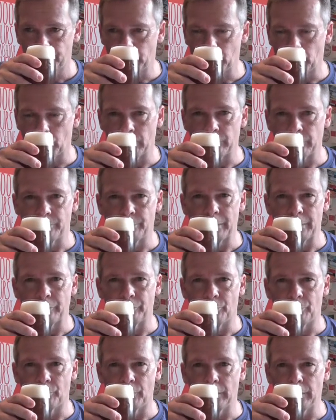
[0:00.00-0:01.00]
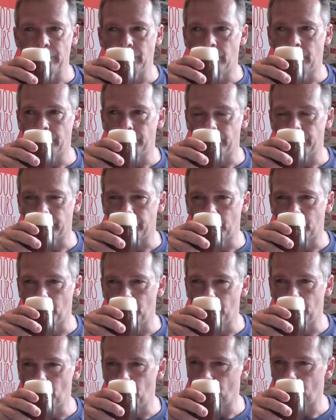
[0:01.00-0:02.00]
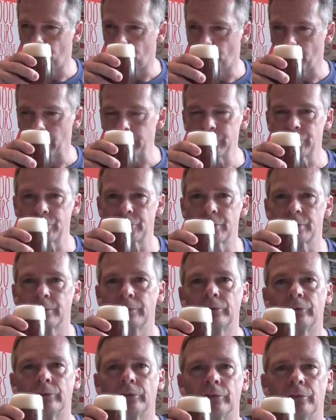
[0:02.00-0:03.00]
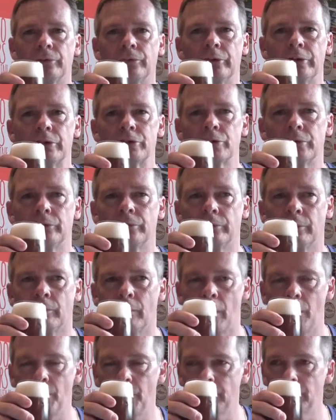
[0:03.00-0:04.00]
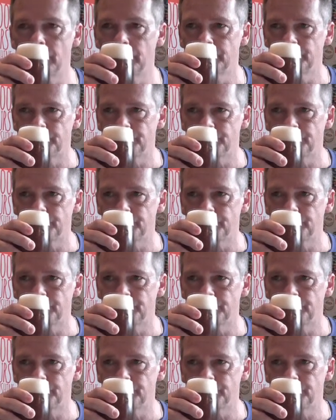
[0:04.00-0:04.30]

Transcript: Oh, that smells really nice. It's a real fresh sort of citrus aroma.